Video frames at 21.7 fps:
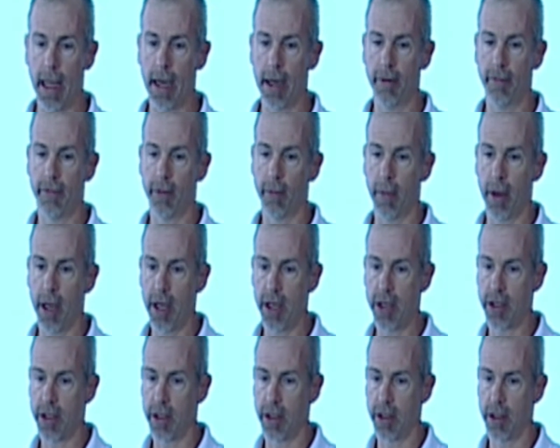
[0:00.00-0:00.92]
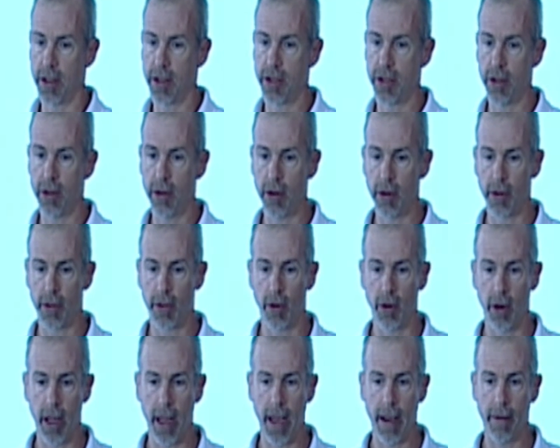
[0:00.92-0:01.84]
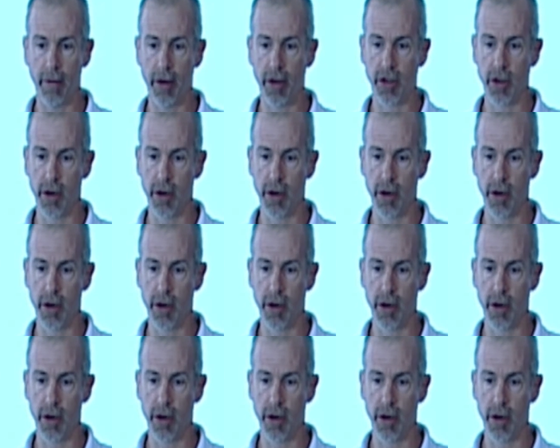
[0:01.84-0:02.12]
information to your authority having